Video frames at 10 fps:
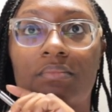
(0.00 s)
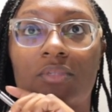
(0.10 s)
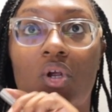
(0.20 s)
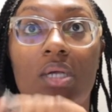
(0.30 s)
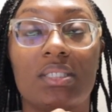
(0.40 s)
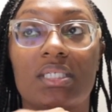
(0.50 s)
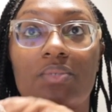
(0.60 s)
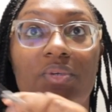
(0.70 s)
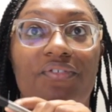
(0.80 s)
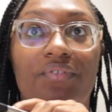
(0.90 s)

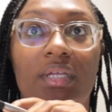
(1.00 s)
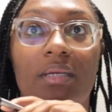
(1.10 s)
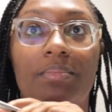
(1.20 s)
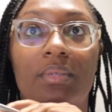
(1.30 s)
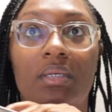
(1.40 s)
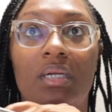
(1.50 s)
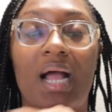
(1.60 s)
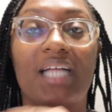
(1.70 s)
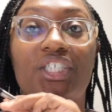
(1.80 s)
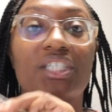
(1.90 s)
cross-listing with Flip.
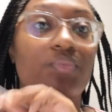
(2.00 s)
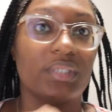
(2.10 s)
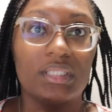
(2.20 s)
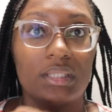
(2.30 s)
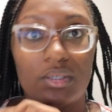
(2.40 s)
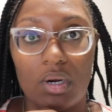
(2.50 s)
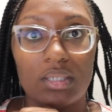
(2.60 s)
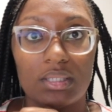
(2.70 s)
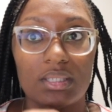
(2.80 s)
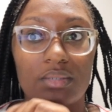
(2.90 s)
I just recently
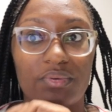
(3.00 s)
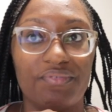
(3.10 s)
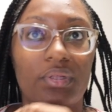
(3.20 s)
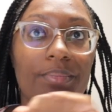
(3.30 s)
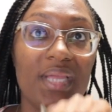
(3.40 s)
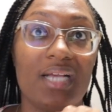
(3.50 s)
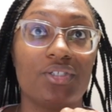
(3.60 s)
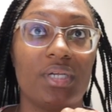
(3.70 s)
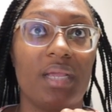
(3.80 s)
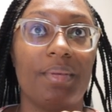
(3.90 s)
cross-listed with Flip
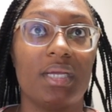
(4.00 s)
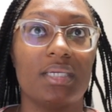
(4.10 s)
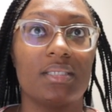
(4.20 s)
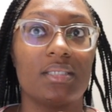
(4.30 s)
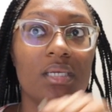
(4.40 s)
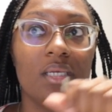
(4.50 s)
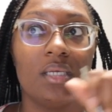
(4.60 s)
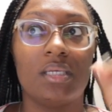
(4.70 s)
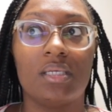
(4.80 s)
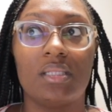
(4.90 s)
yesterday because
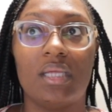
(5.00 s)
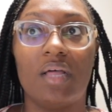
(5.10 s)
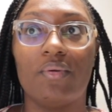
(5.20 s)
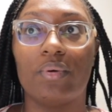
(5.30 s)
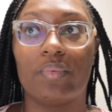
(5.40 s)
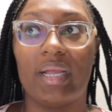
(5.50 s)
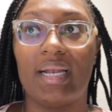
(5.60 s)
the other one ran